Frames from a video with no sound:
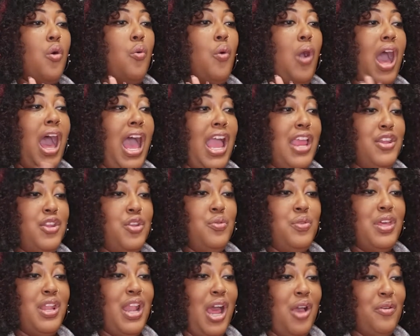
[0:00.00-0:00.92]
I knew
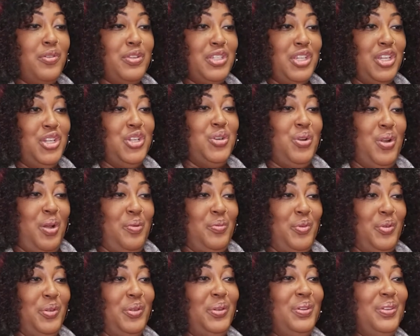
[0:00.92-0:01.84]
that I was in
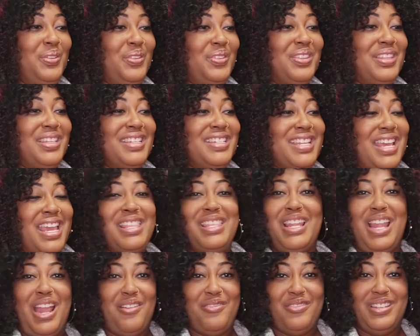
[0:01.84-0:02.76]
trouble the day
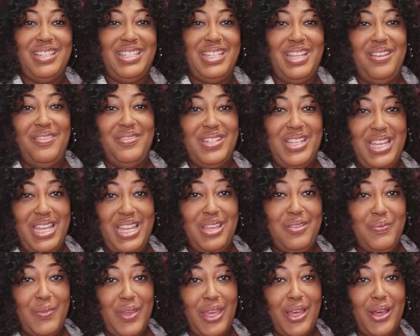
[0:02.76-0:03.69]
that I received the
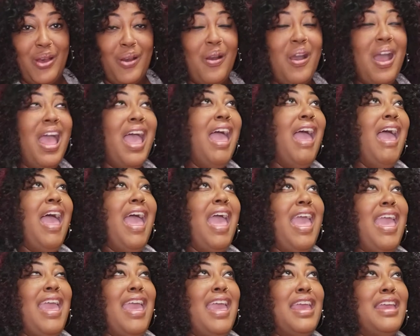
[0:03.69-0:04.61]
email.
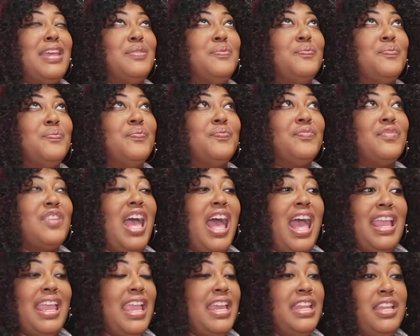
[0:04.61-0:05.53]
And I
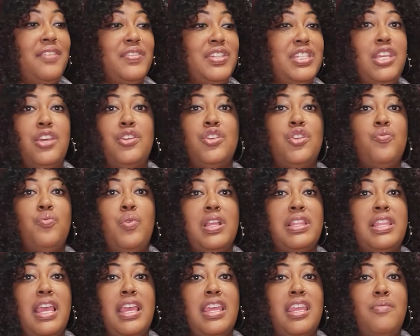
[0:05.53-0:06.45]
can't even tell you what
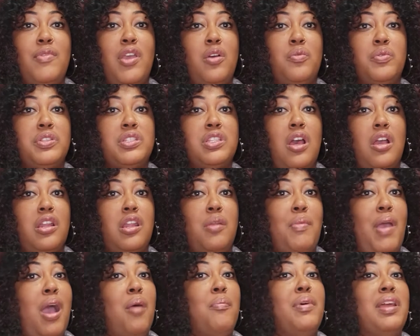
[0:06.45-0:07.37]
that email was talking
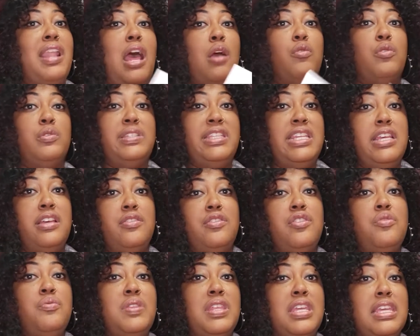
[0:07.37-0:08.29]
about, but I will tell
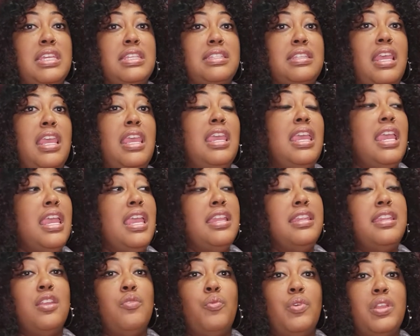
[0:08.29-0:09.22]
you this: it
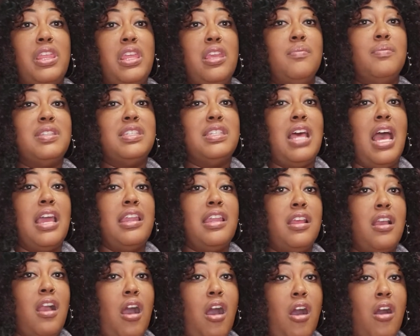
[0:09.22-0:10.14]
ended with him
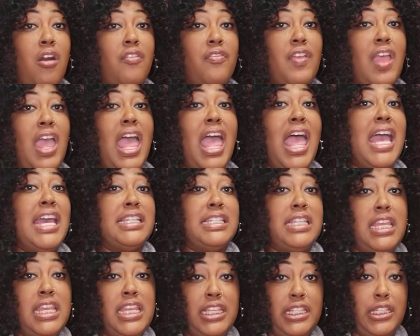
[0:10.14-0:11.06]
signing off as
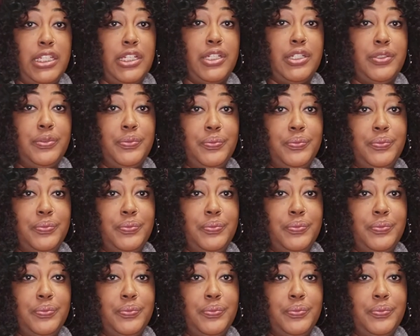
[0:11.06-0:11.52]
Hitler.